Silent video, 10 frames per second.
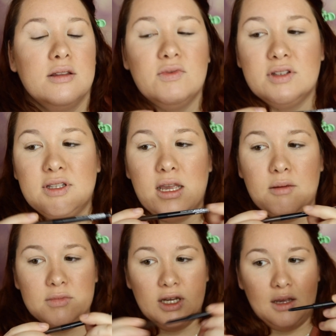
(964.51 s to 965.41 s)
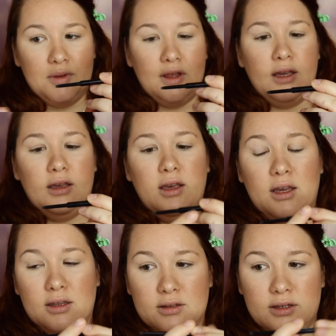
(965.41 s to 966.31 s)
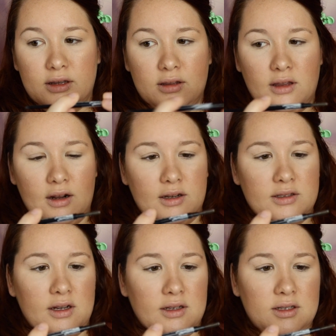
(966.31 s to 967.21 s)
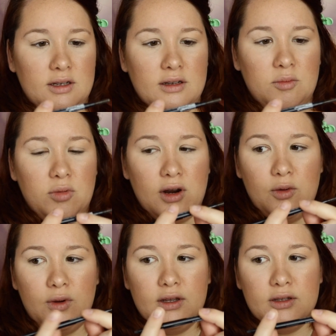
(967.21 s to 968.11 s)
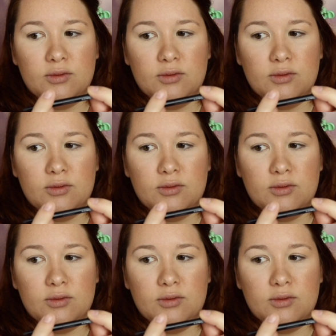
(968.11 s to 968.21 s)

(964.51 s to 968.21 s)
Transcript: the same type thing as the Anastasia Brow Wiz,